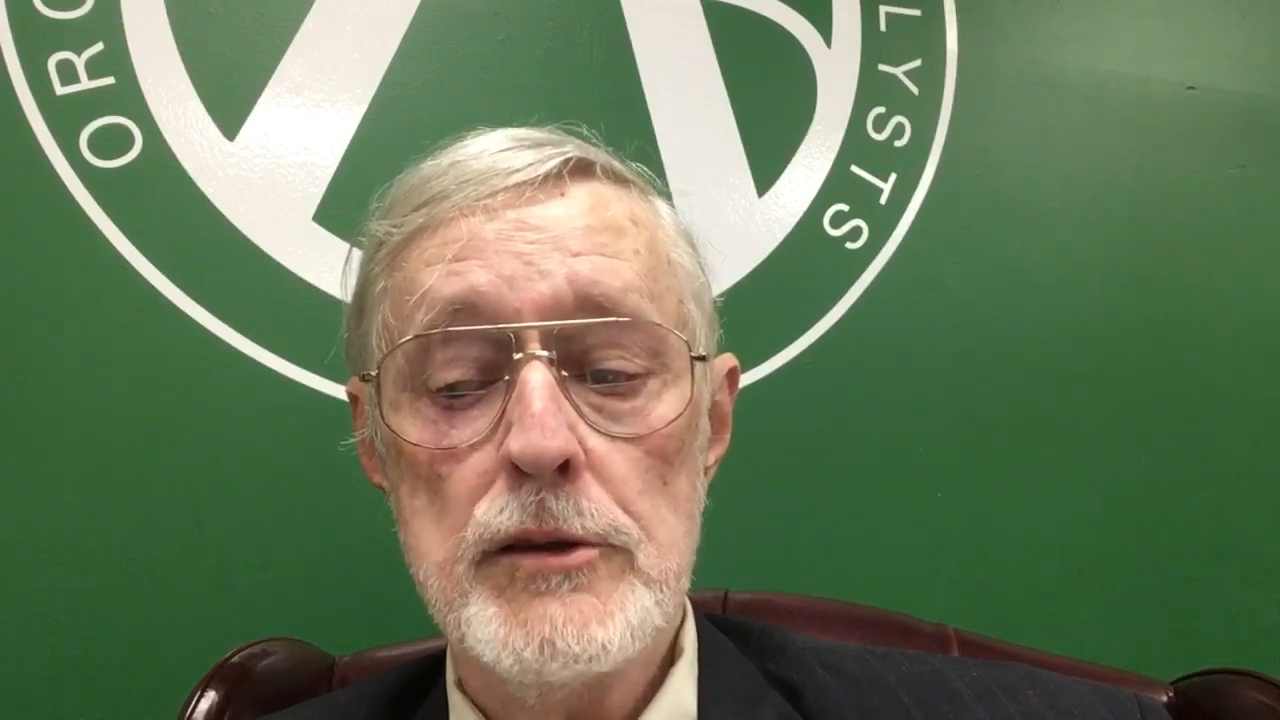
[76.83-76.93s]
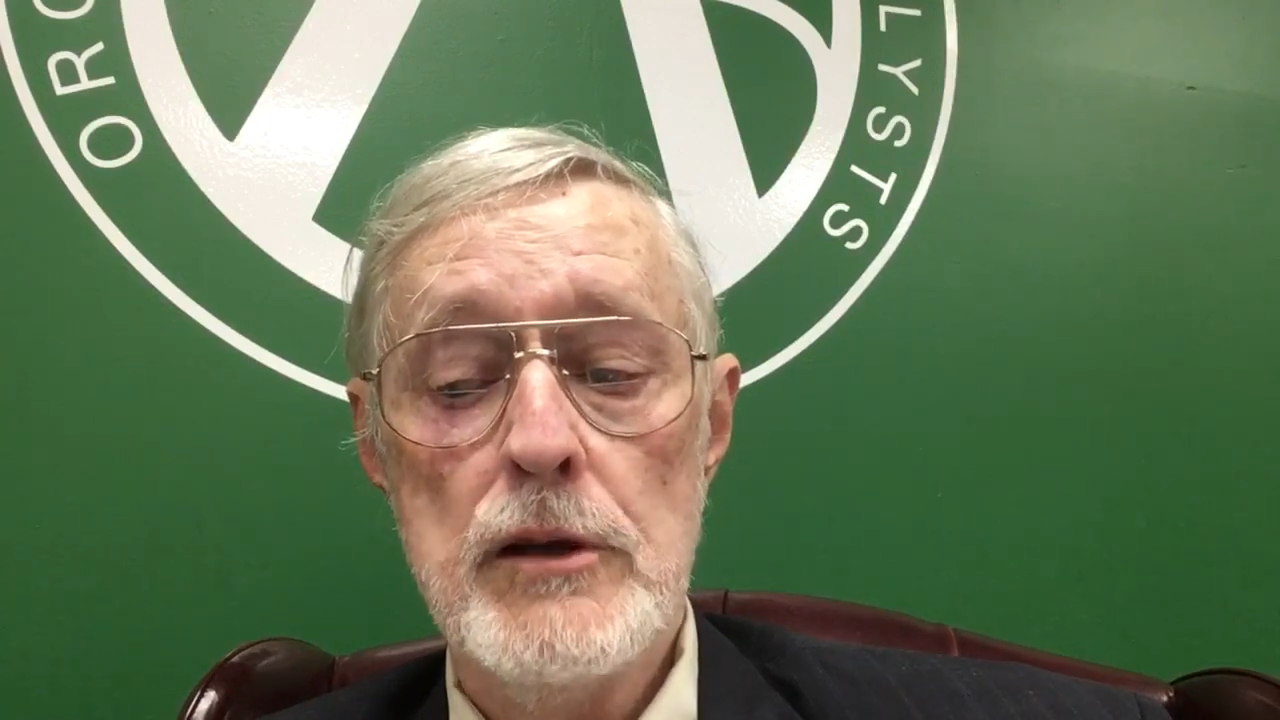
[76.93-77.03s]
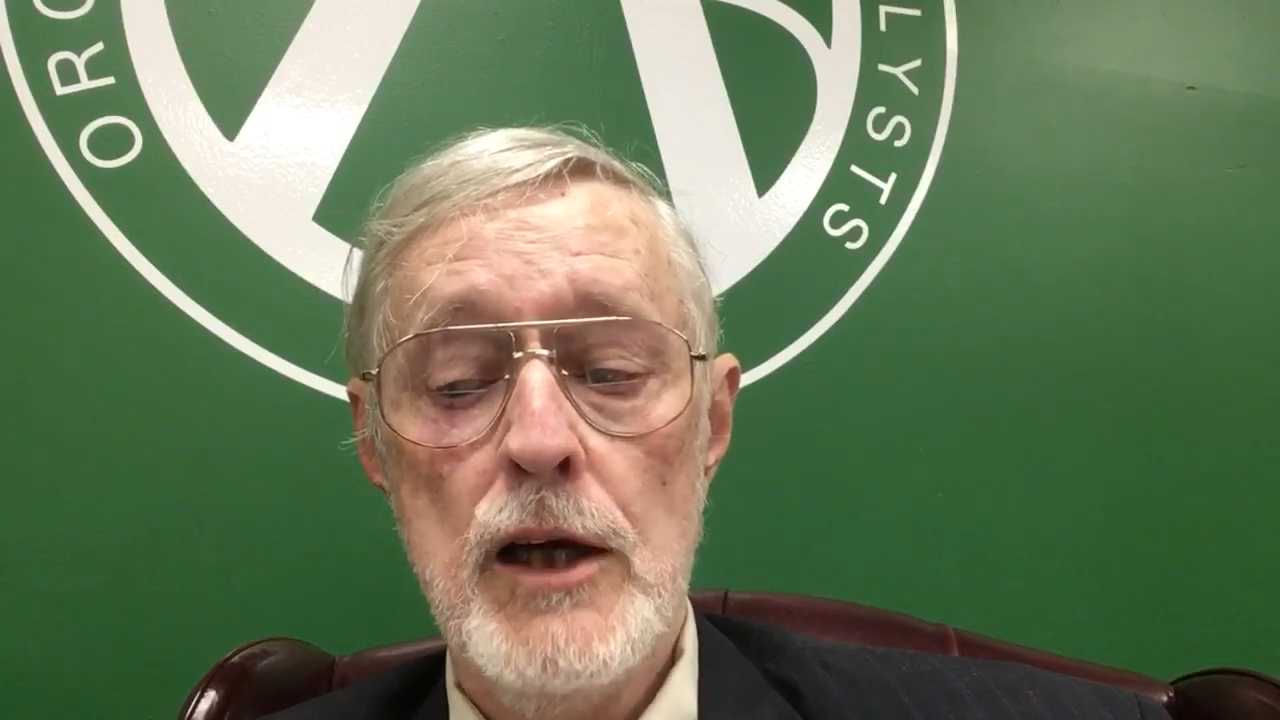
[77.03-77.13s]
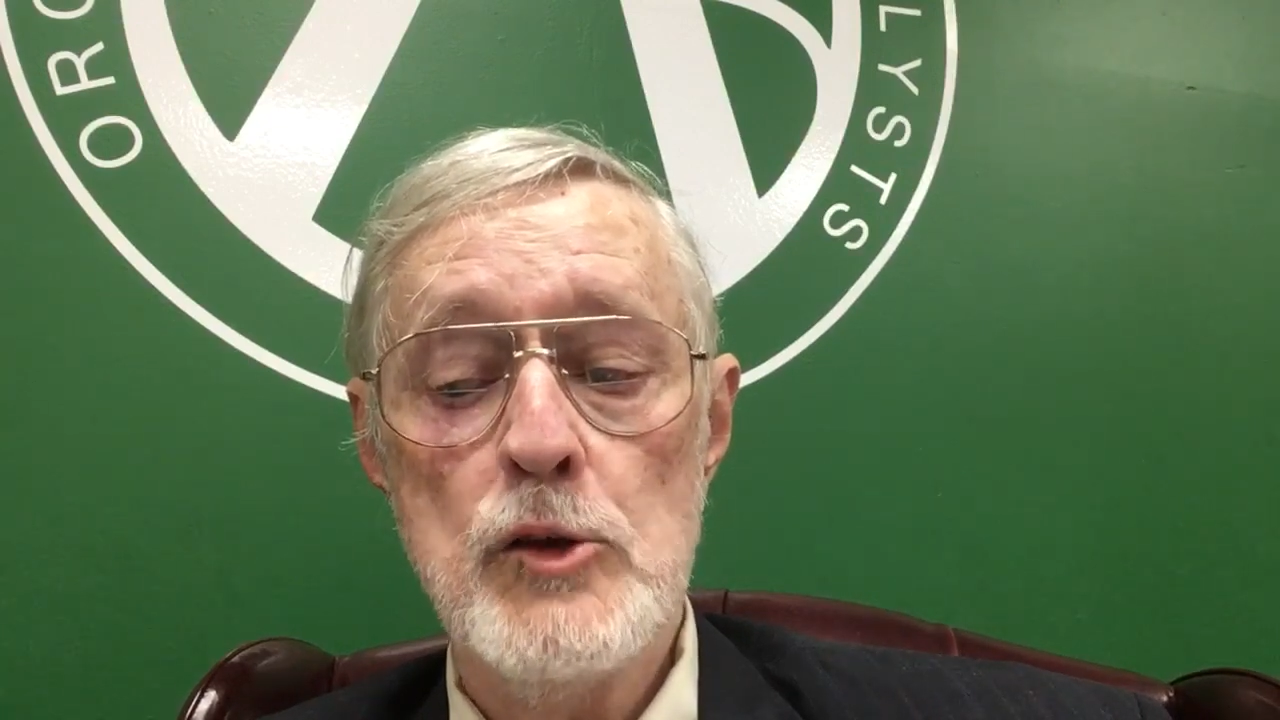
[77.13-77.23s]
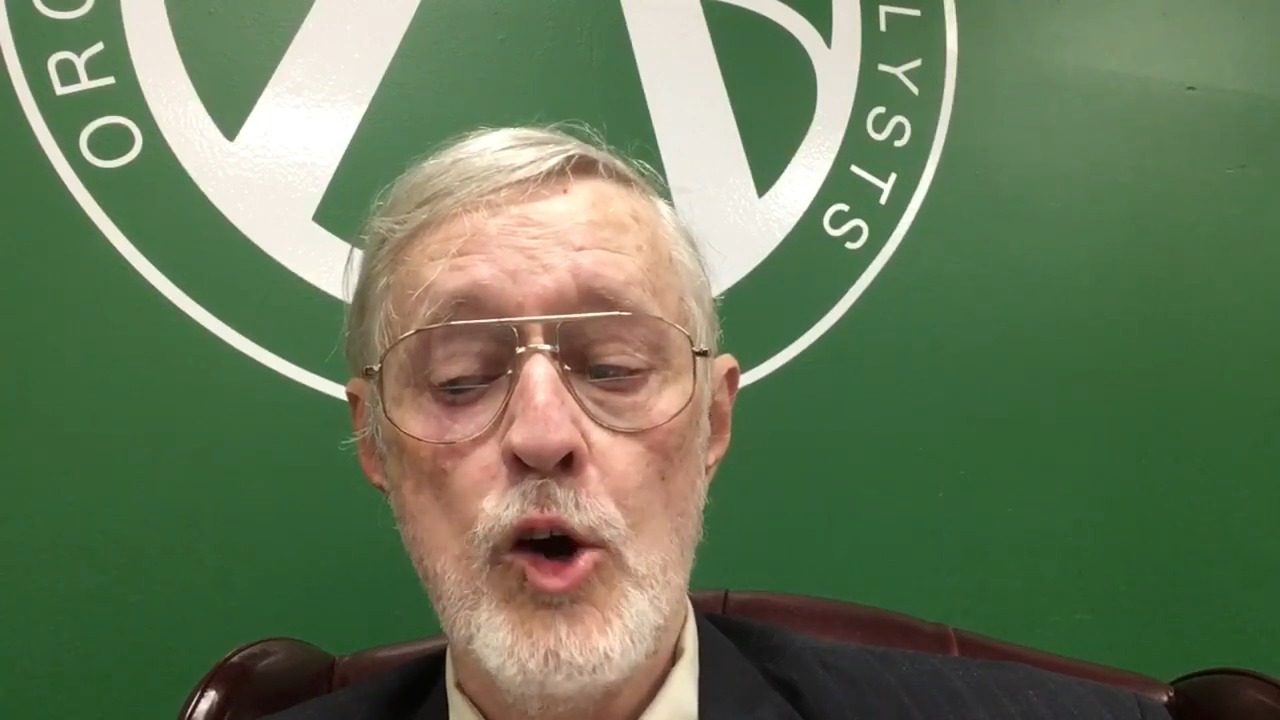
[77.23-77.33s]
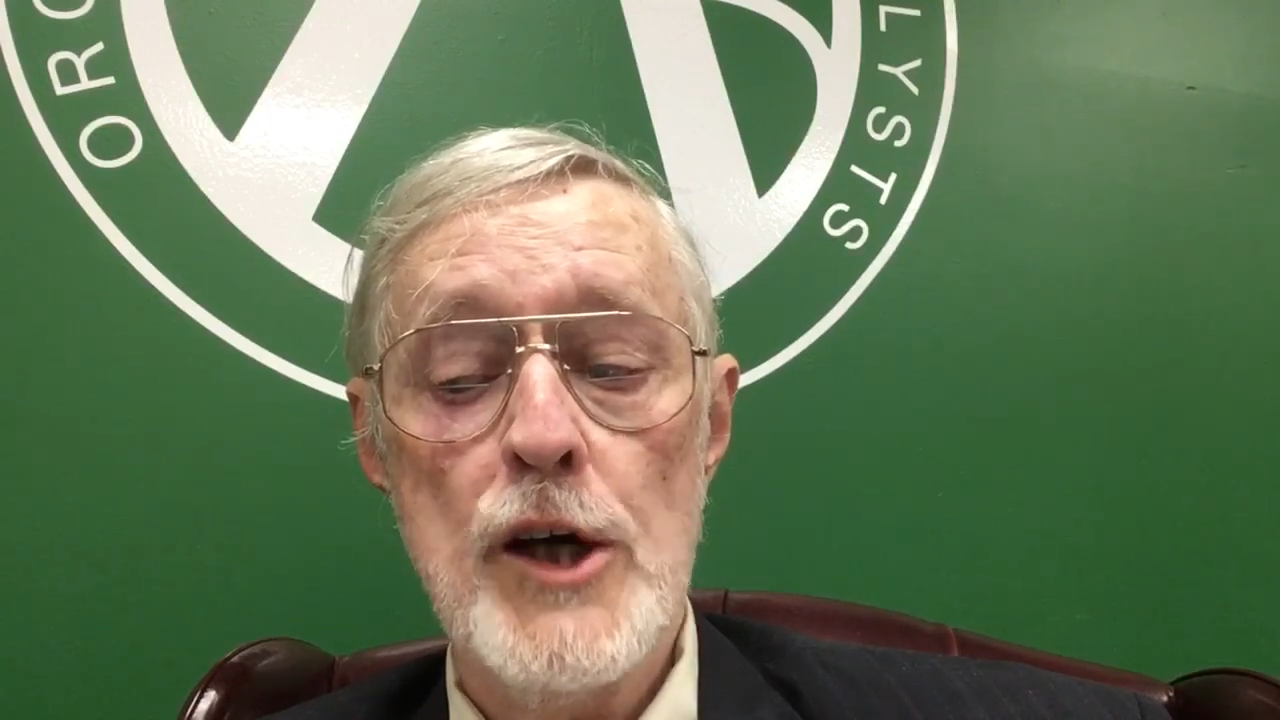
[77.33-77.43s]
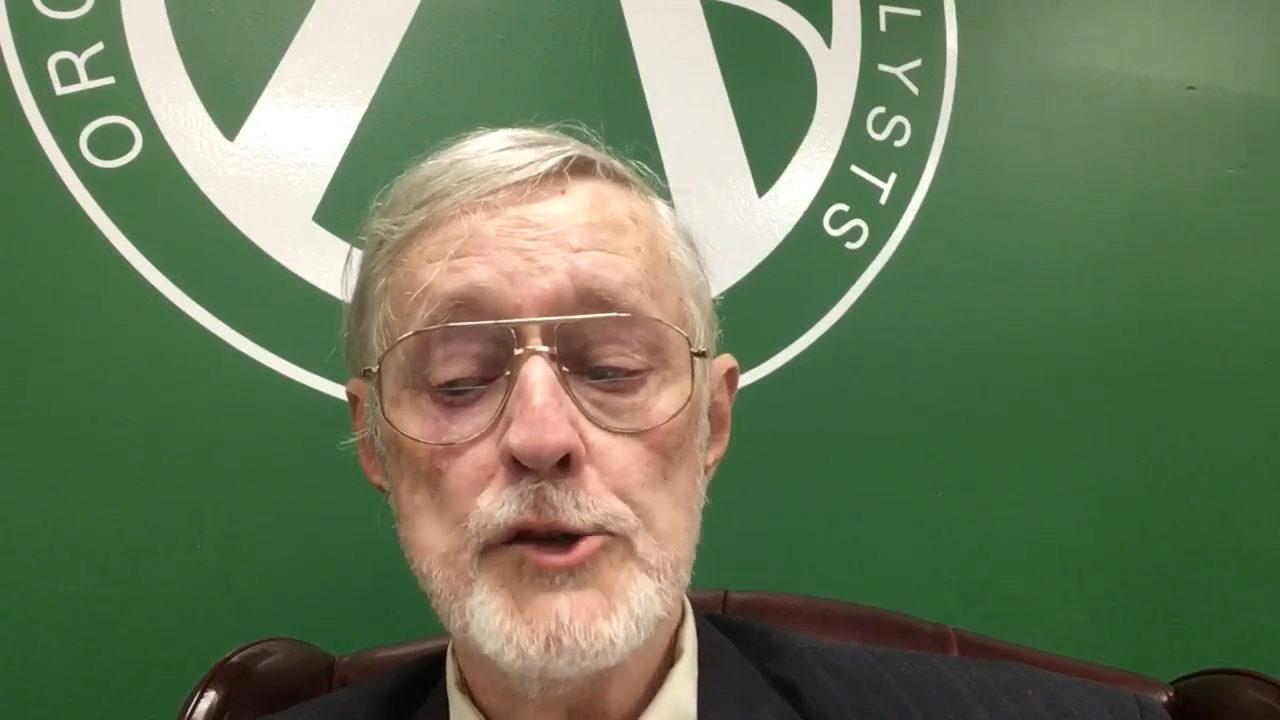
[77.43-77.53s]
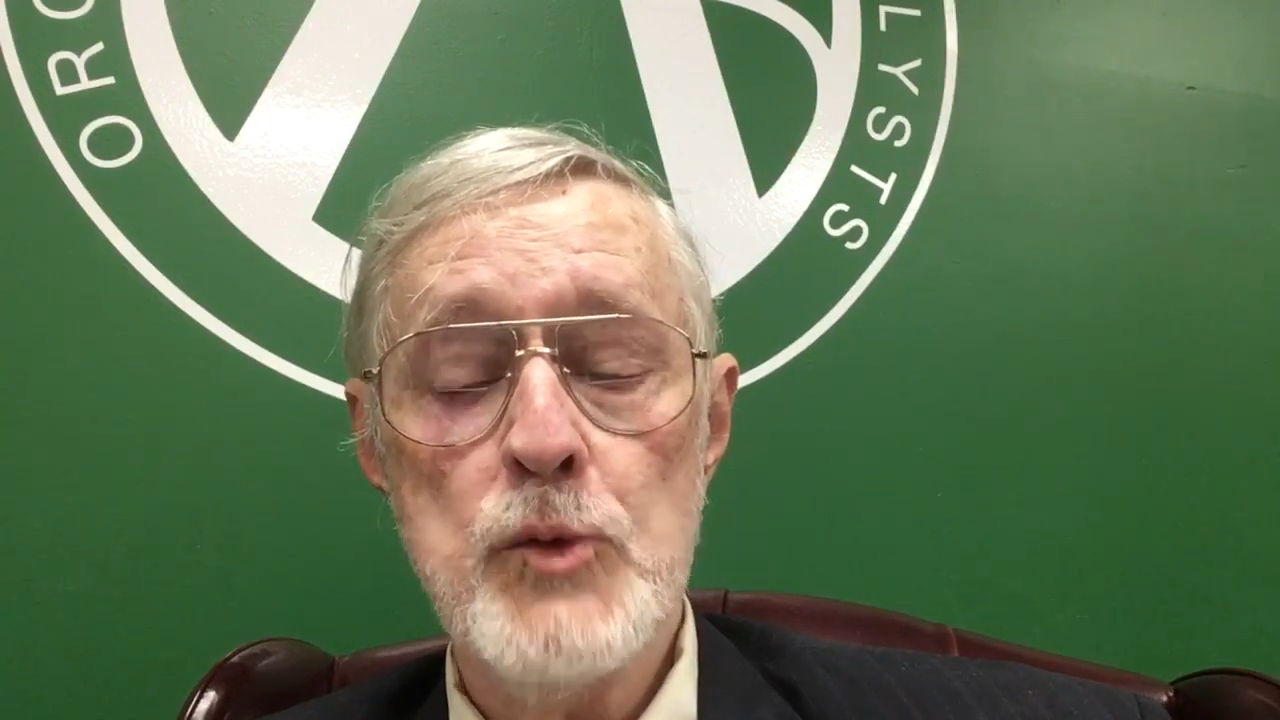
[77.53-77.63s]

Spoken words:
on August